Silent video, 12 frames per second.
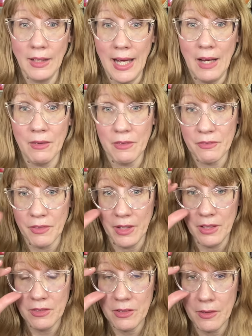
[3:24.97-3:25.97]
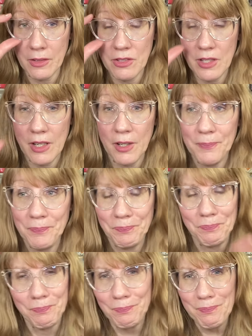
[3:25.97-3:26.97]
out for Easter this year.
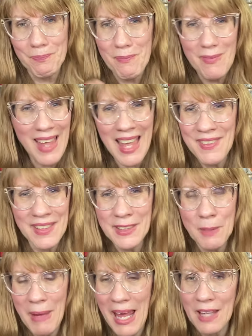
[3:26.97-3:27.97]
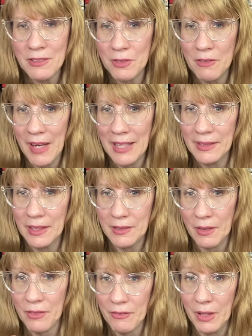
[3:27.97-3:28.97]
I think in the past we've had like
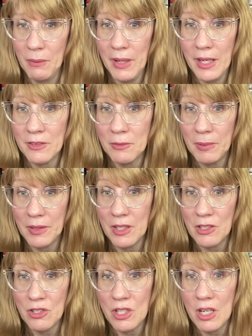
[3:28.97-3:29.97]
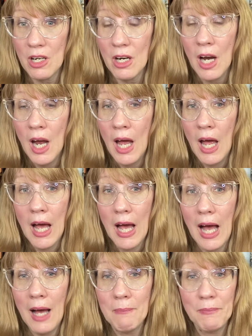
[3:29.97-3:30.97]
the 3 wicks, but this year
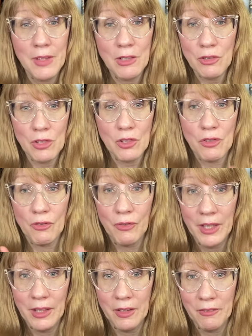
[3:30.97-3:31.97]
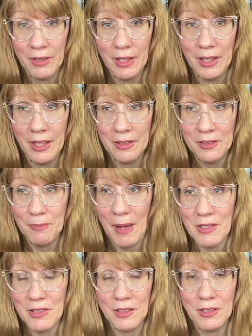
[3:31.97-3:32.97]
these look really, really
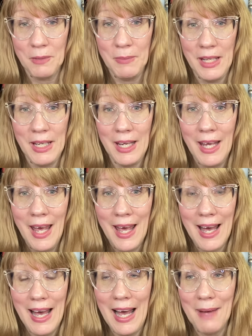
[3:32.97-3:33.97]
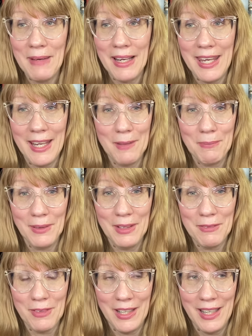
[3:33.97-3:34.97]
special to me. I cannot
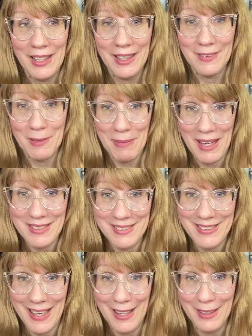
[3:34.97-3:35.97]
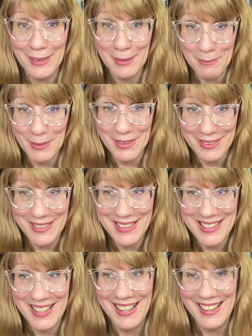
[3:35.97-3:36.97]
believe we're getting the pastel Mercury
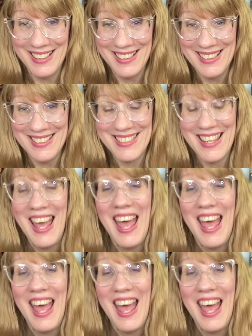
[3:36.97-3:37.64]
jars